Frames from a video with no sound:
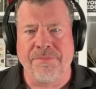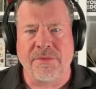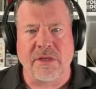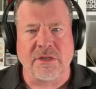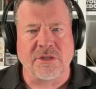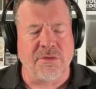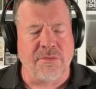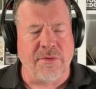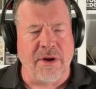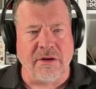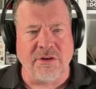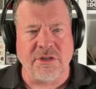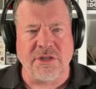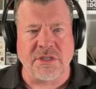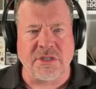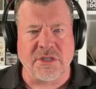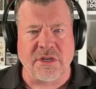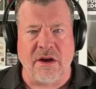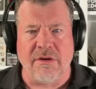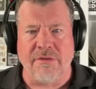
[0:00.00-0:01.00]
Surround
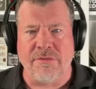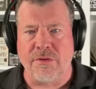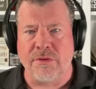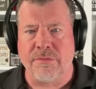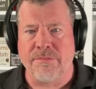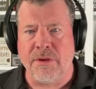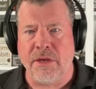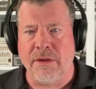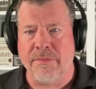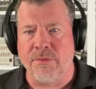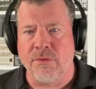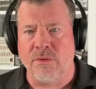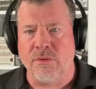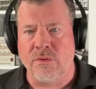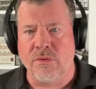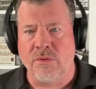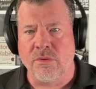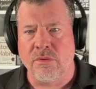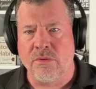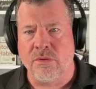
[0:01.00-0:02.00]
yourself with
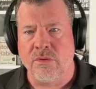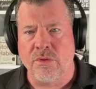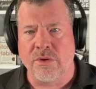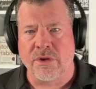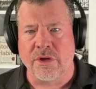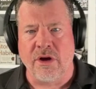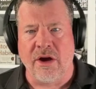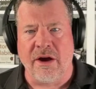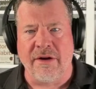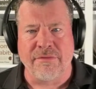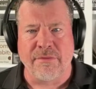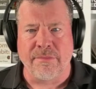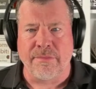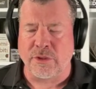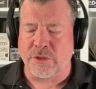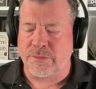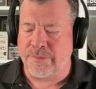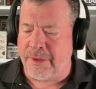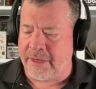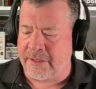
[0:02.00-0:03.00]
people who can offer
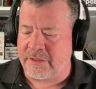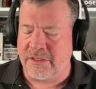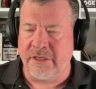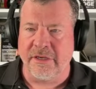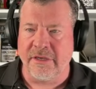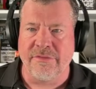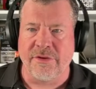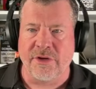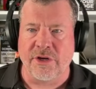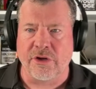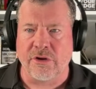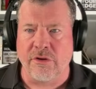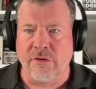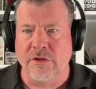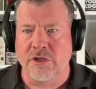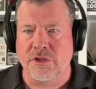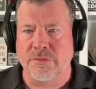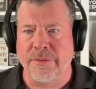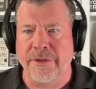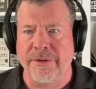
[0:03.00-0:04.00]
perspective and
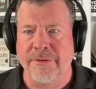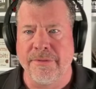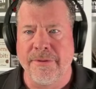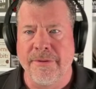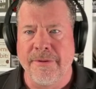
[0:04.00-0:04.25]
encouragement